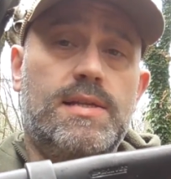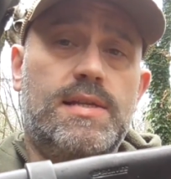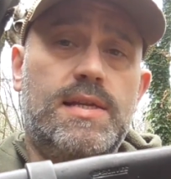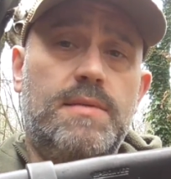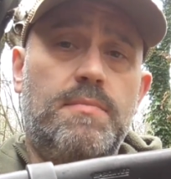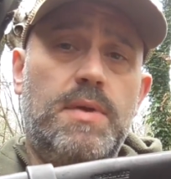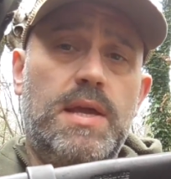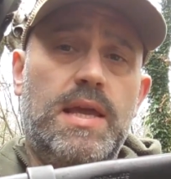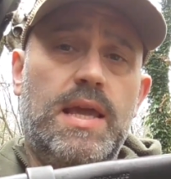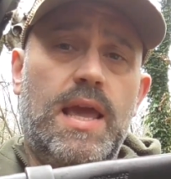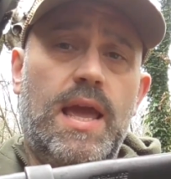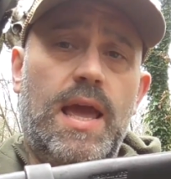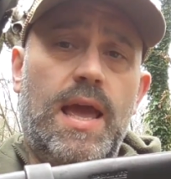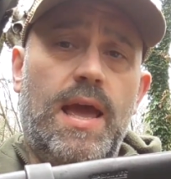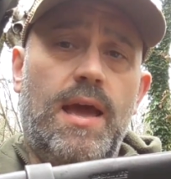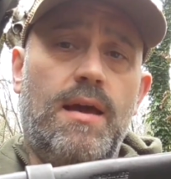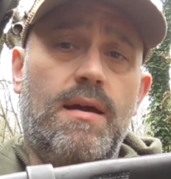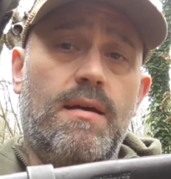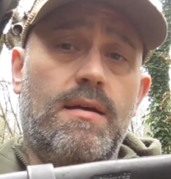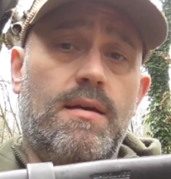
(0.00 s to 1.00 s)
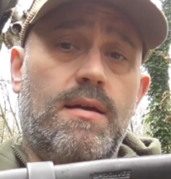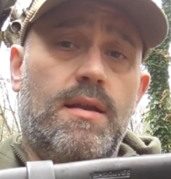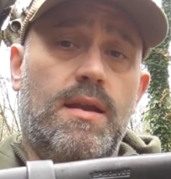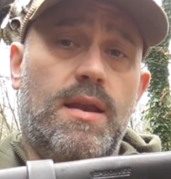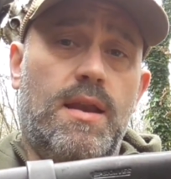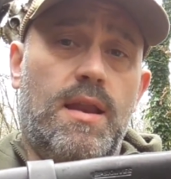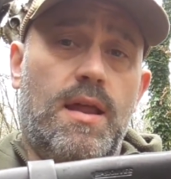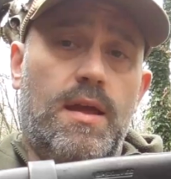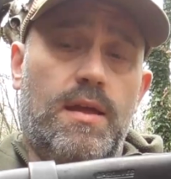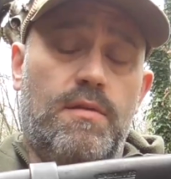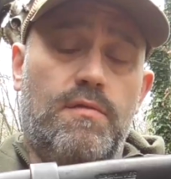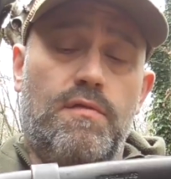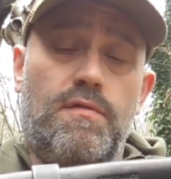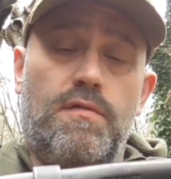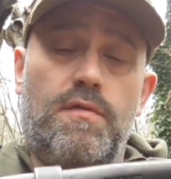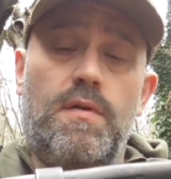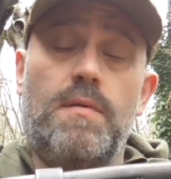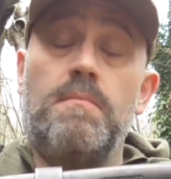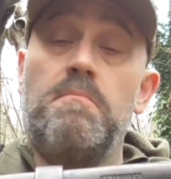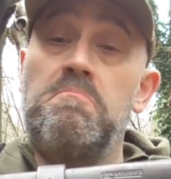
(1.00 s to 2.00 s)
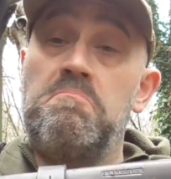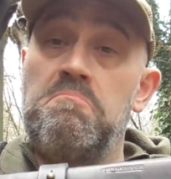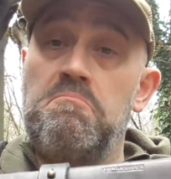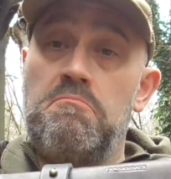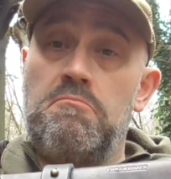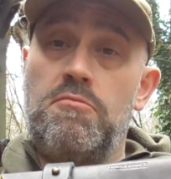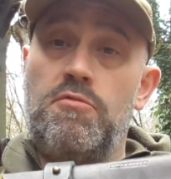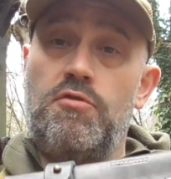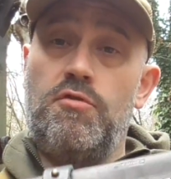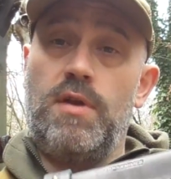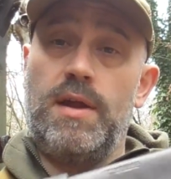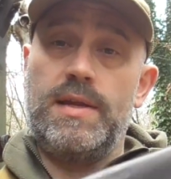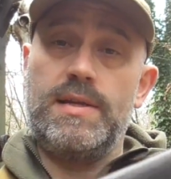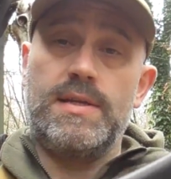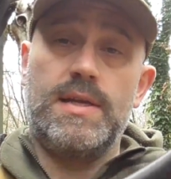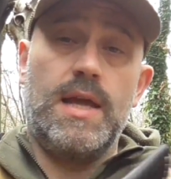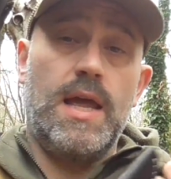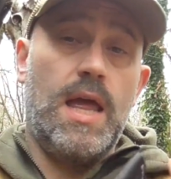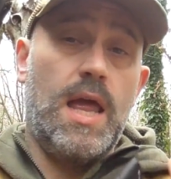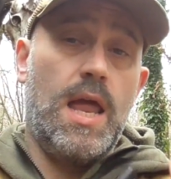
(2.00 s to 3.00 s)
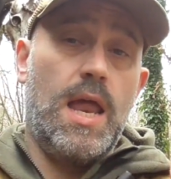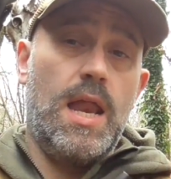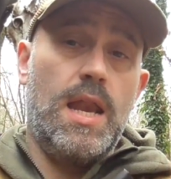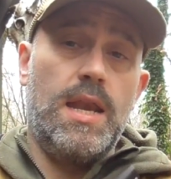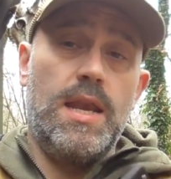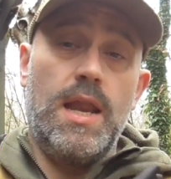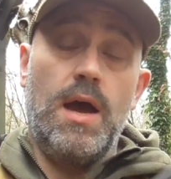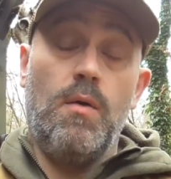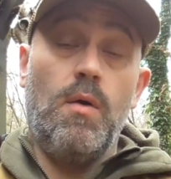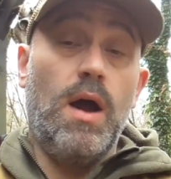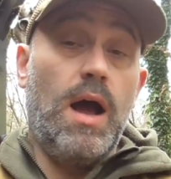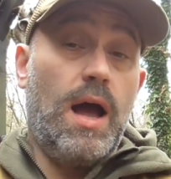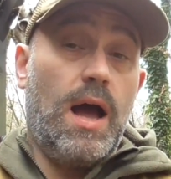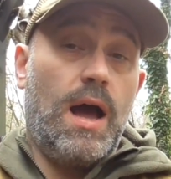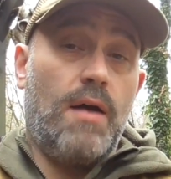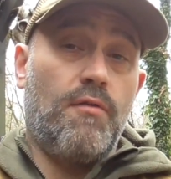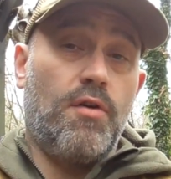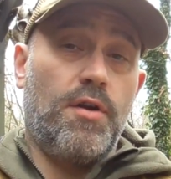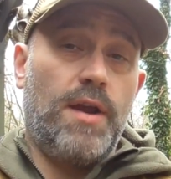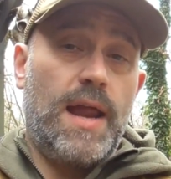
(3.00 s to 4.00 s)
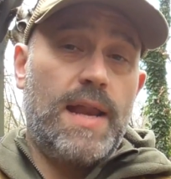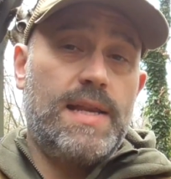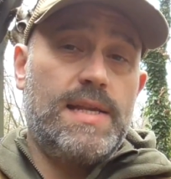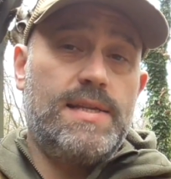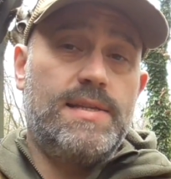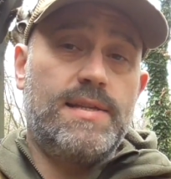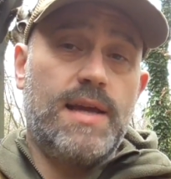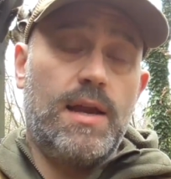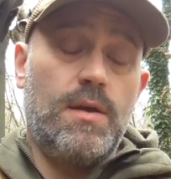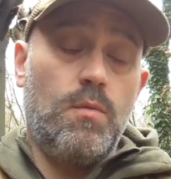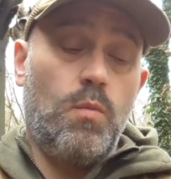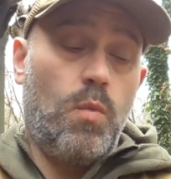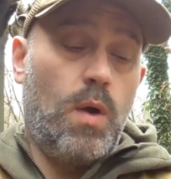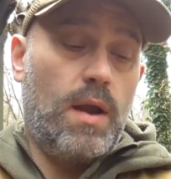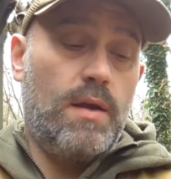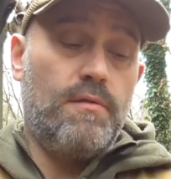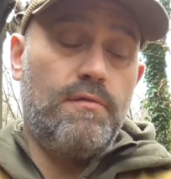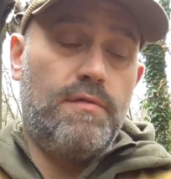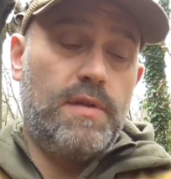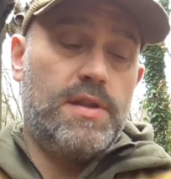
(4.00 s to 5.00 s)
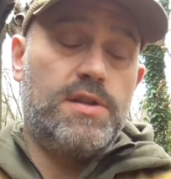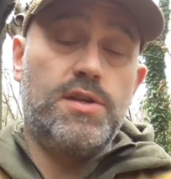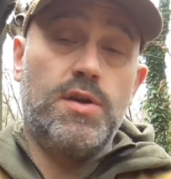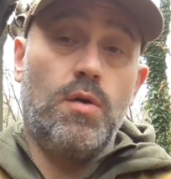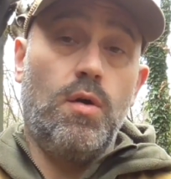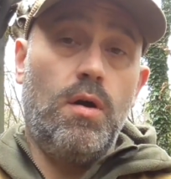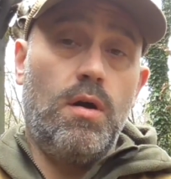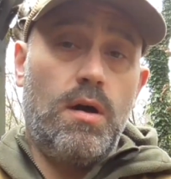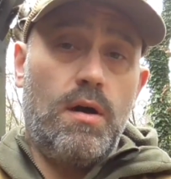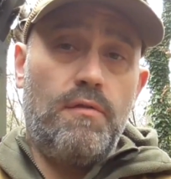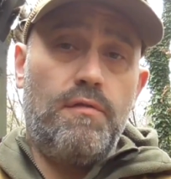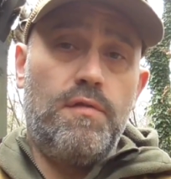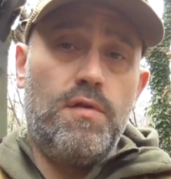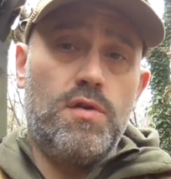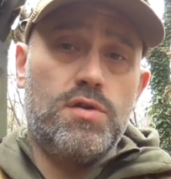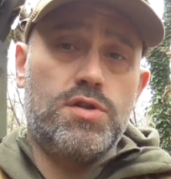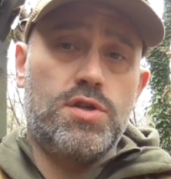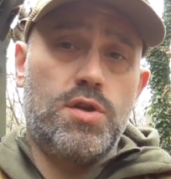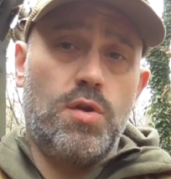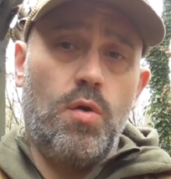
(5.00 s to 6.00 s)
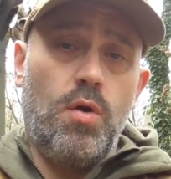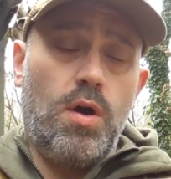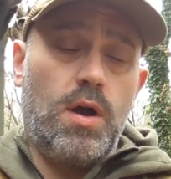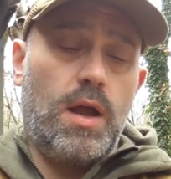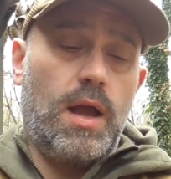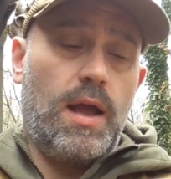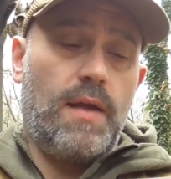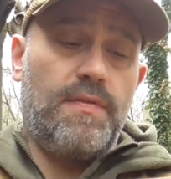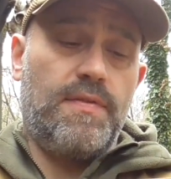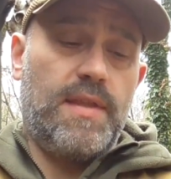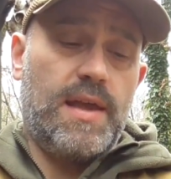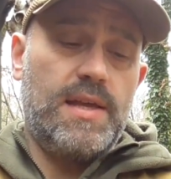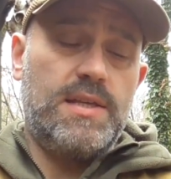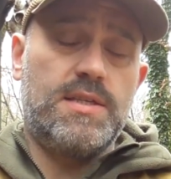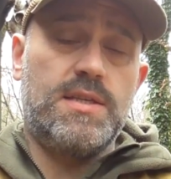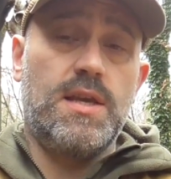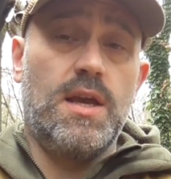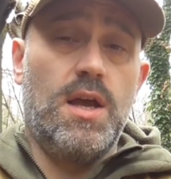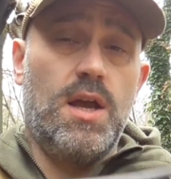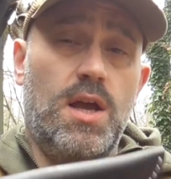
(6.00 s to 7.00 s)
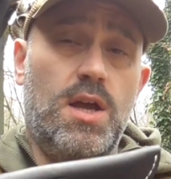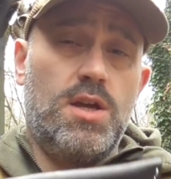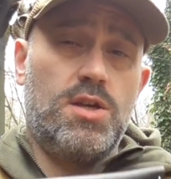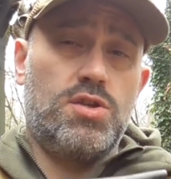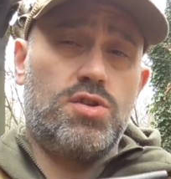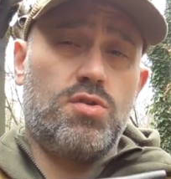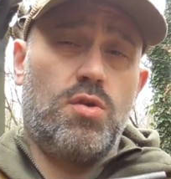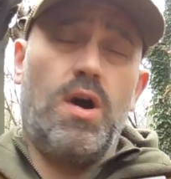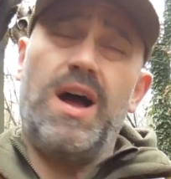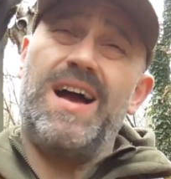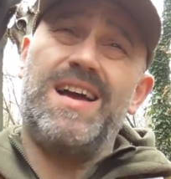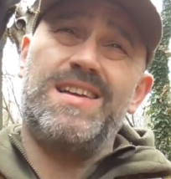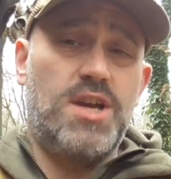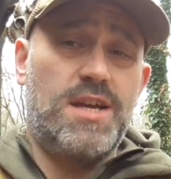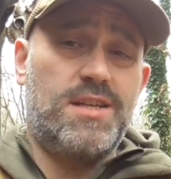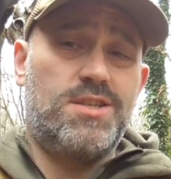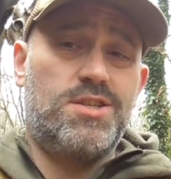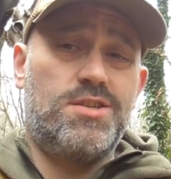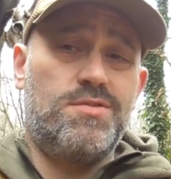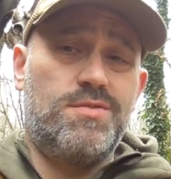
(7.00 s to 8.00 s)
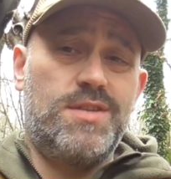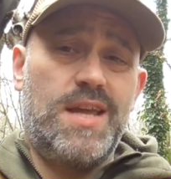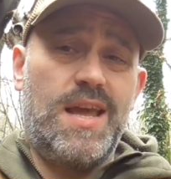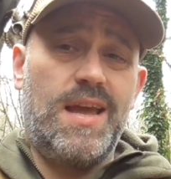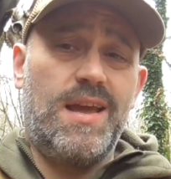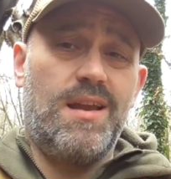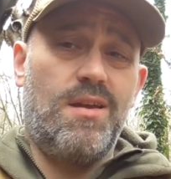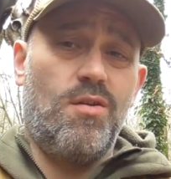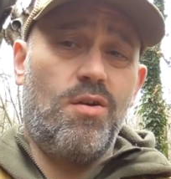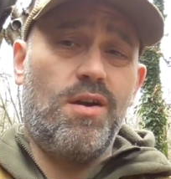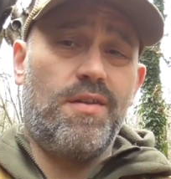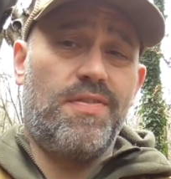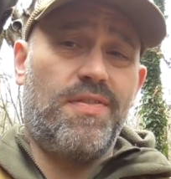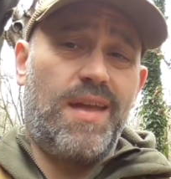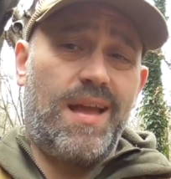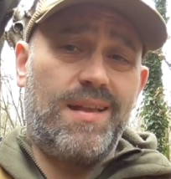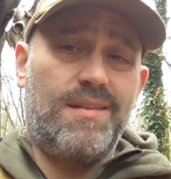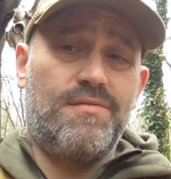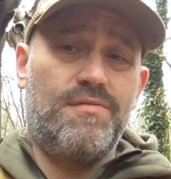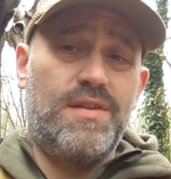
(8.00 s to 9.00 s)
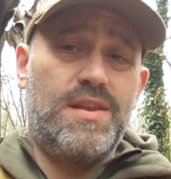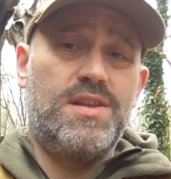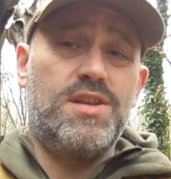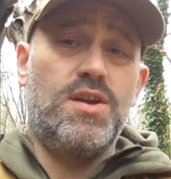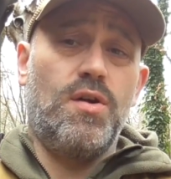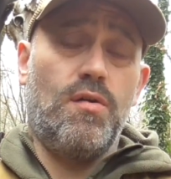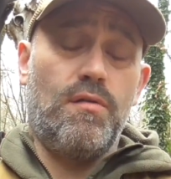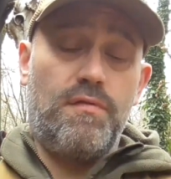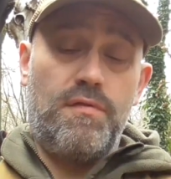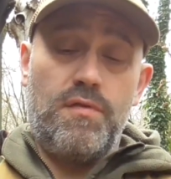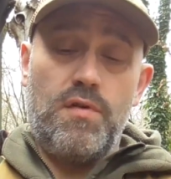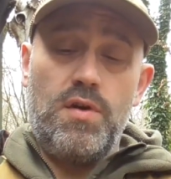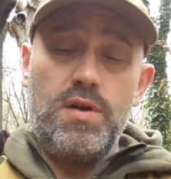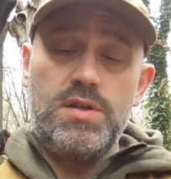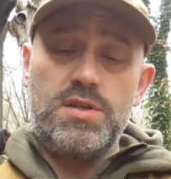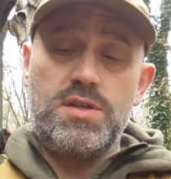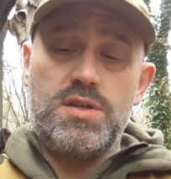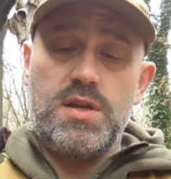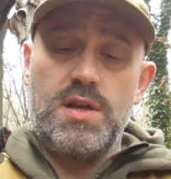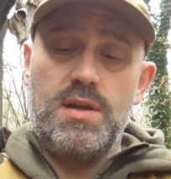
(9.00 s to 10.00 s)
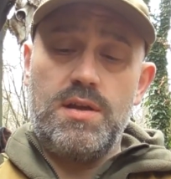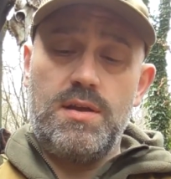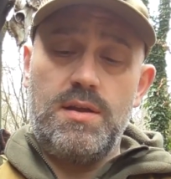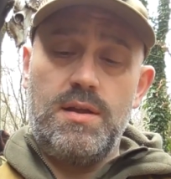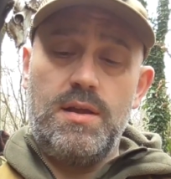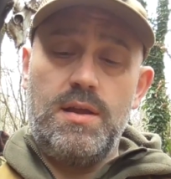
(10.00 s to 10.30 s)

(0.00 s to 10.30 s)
DBK knife. Right, now I've already done one video, a first look at this, so I suggest you take a look at that video first,